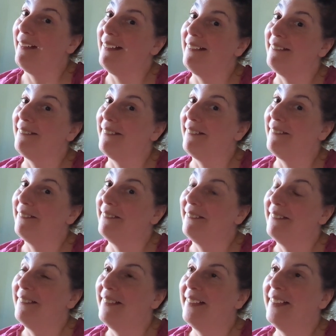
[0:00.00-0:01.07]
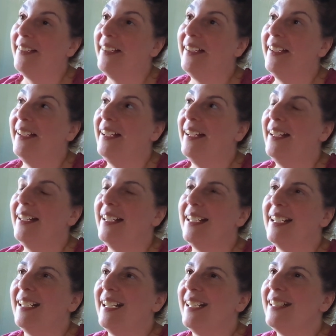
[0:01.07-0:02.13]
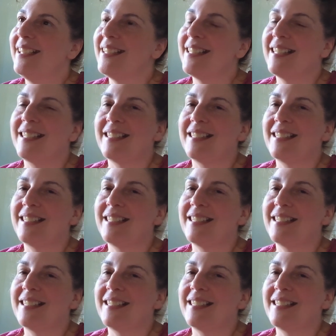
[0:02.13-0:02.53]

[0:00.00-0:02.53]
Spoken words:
I don't know.